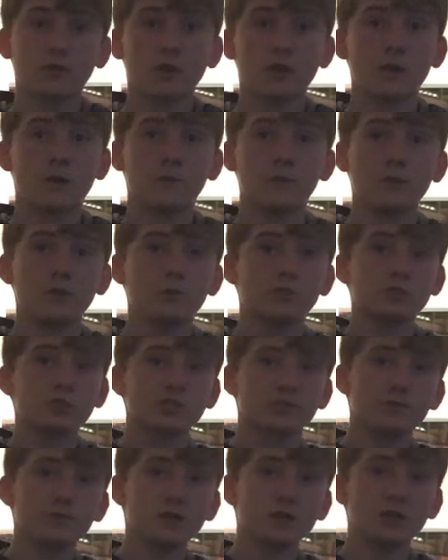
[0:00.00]
Um, it was
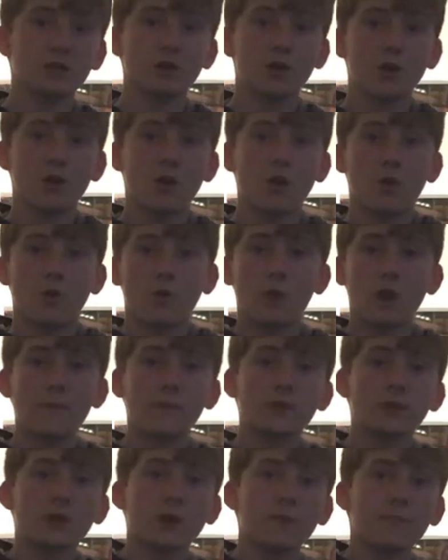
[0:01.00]
just me
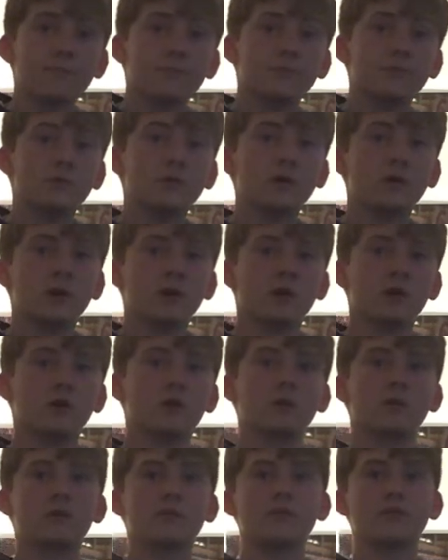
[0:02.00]
wrapping up
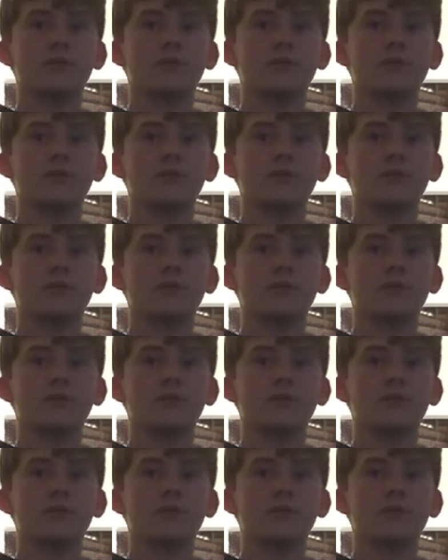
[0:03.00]
uh,